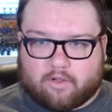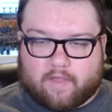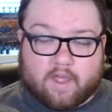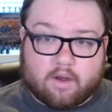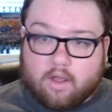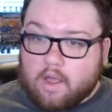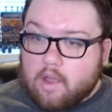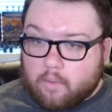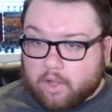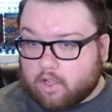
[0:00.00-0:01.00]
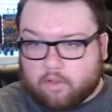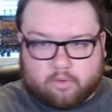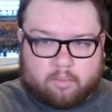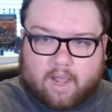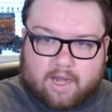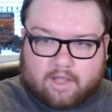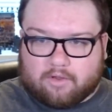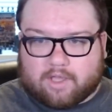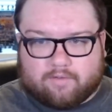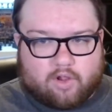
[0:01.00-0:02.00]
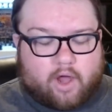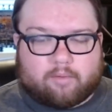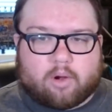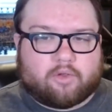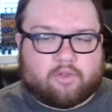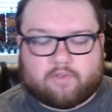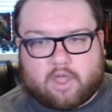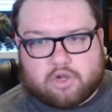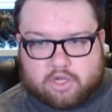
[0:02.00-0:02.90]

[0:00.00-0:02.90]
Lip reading: And then when you can go through and paint it, you can give it a lot of personalization.